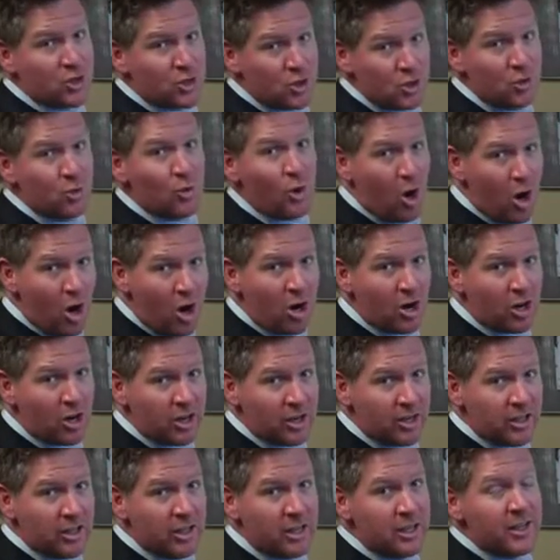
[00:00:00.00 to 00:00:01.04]
too
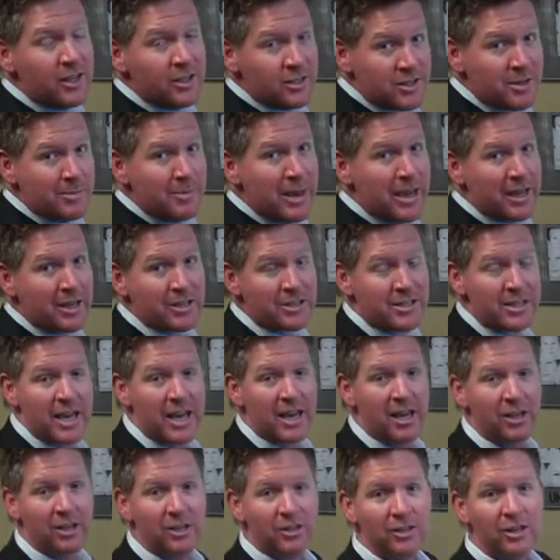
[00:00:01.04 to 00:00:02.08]
hard to make a
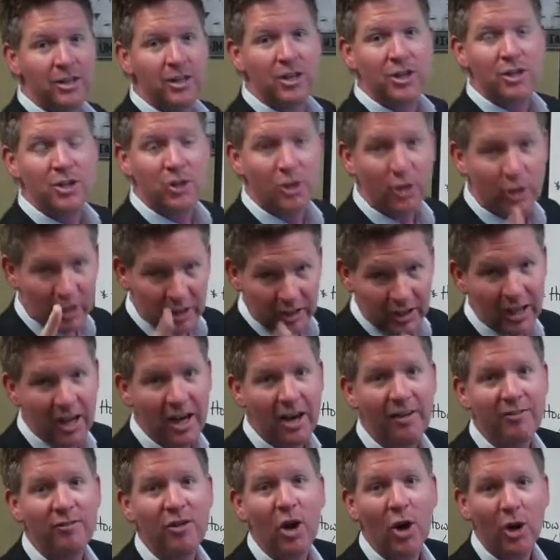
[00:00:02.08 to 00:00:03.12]
sale, you're going to
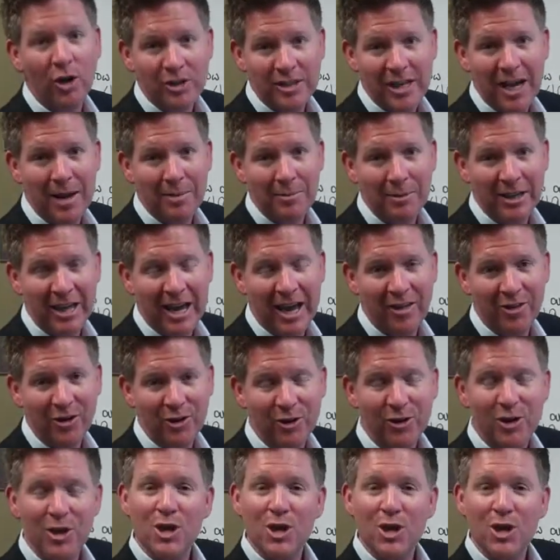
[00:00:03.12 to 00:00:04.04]
love our time together.